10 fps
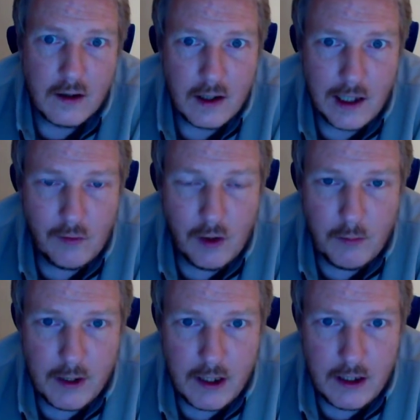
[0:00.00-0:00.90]
It will
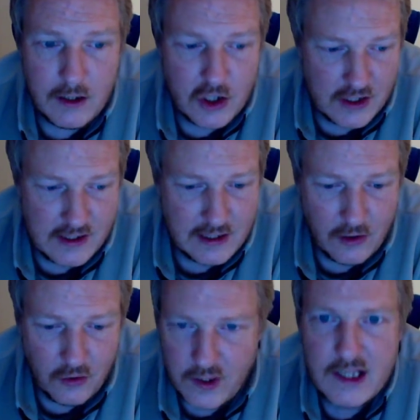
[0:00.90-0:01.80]
be just
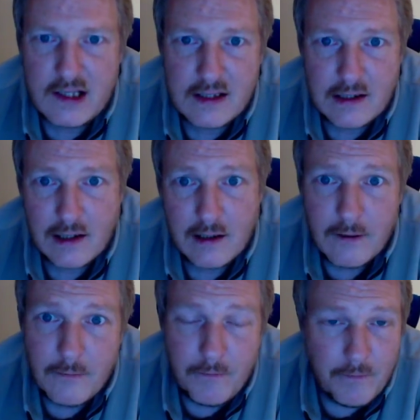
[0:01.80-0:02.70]
a risk,
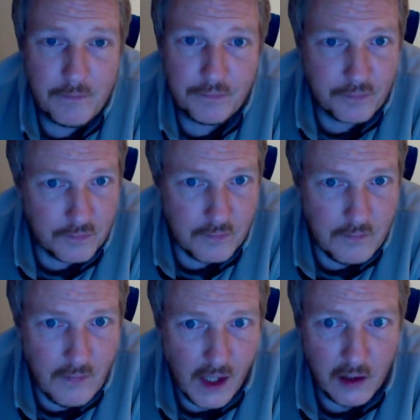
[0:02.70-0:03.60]

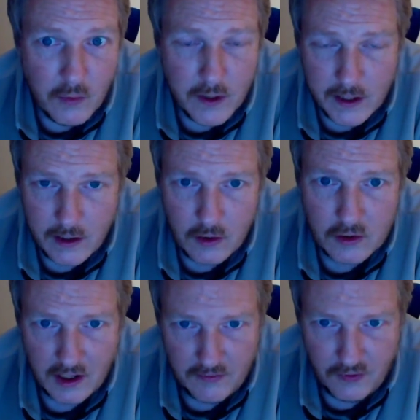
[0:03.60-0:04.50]
and we cannot
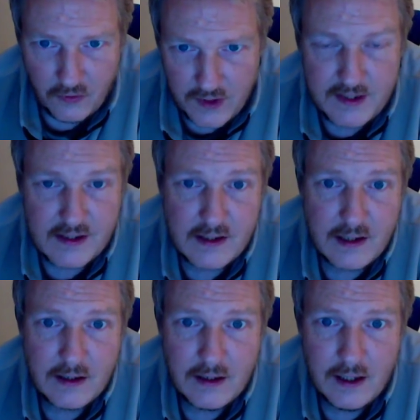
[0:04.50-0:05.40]
have a risk
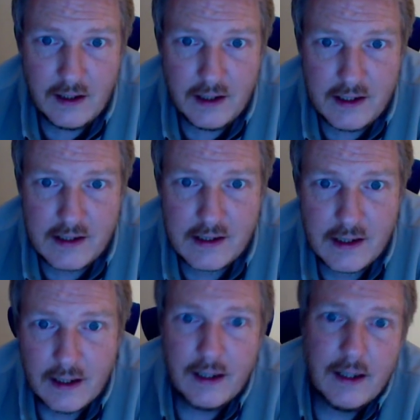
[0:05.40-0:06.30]
in this
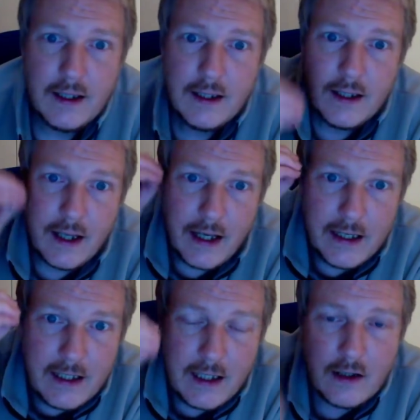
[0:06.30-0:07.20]

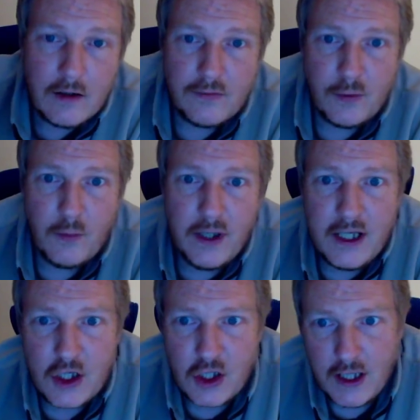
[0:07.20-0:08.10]
idea of a
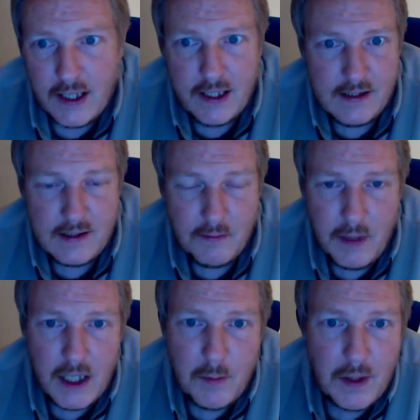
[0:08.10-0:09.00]
bridge asset.
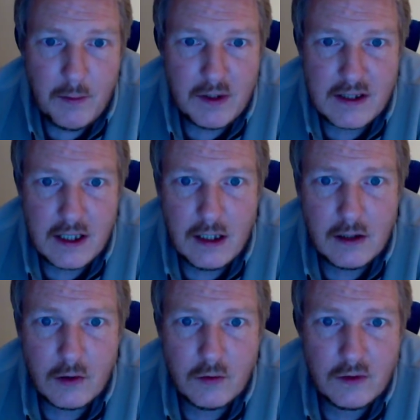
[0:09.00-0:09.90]
Many people still
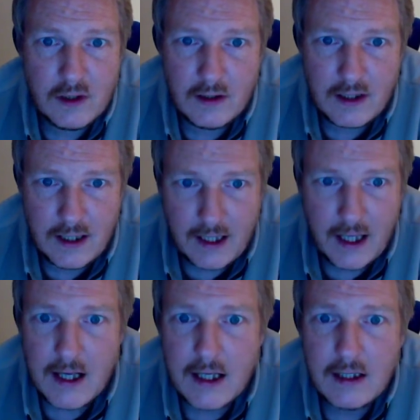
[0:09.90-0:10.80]
don't
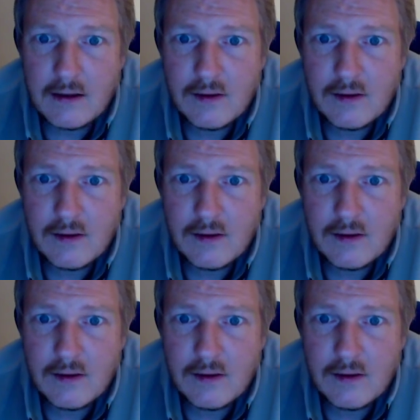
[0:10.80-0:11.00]
get it.